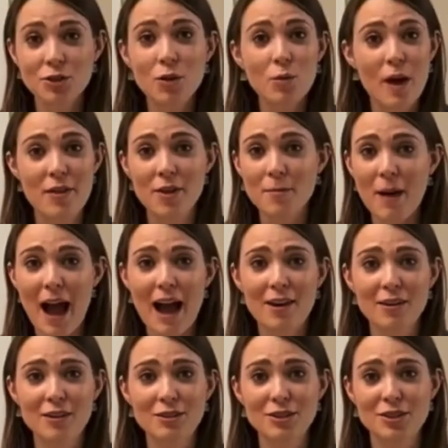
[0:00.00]
weather
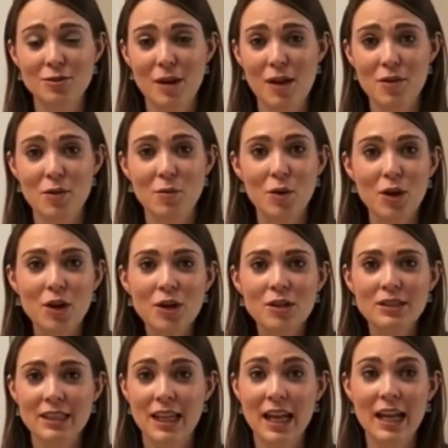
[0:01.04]
patterns around the
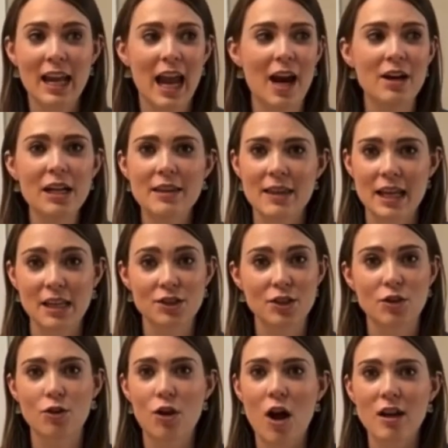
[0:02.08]
world and can carry things
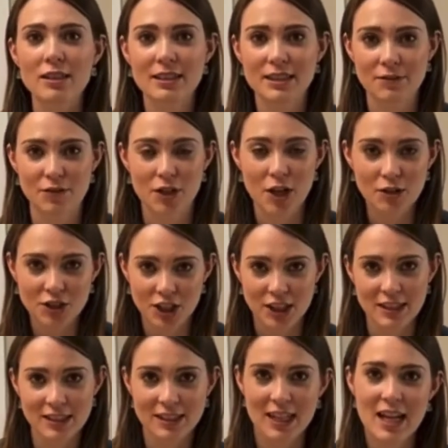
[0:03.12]
across different
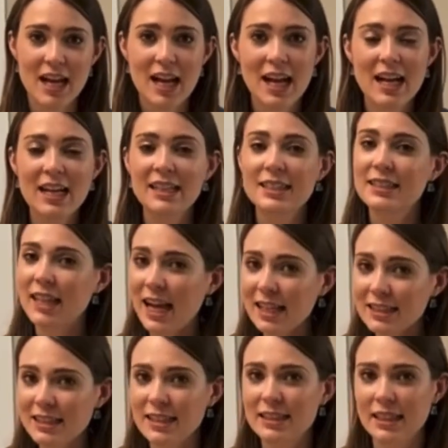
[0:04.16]
oceans.
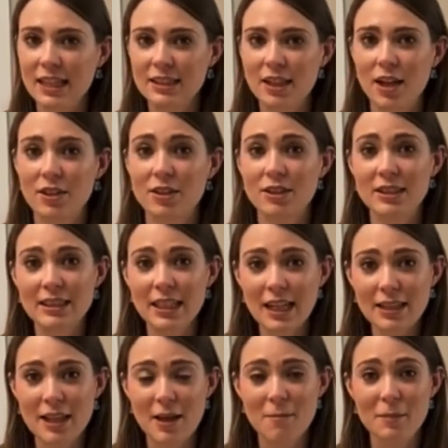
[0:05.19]
Scientists like to
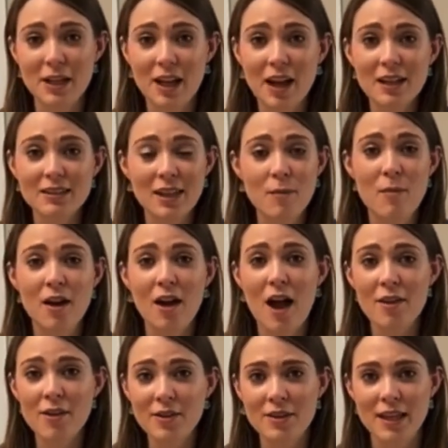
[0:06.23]
understand them because, among
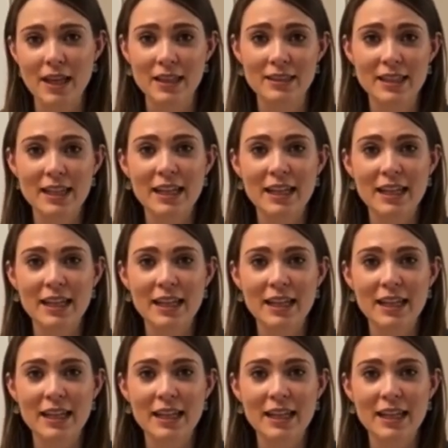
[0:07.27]
other things, they can